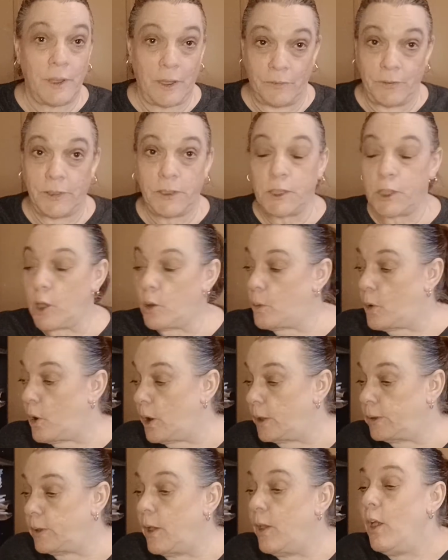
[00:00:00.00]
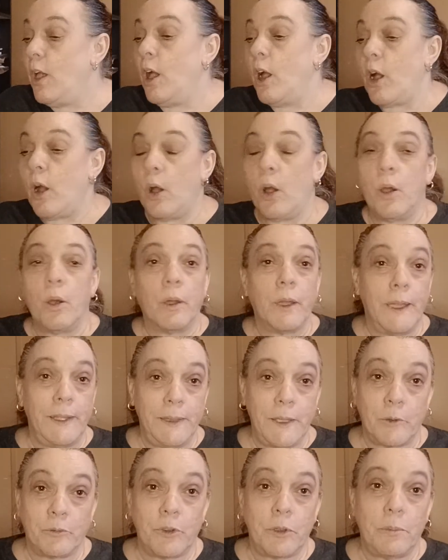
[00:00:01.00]
a video on. All
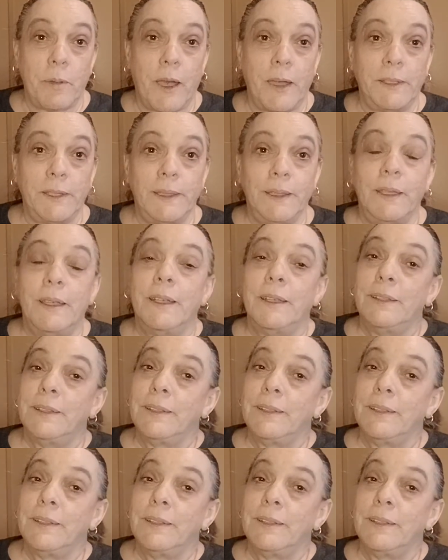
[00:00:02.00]
right, everybody.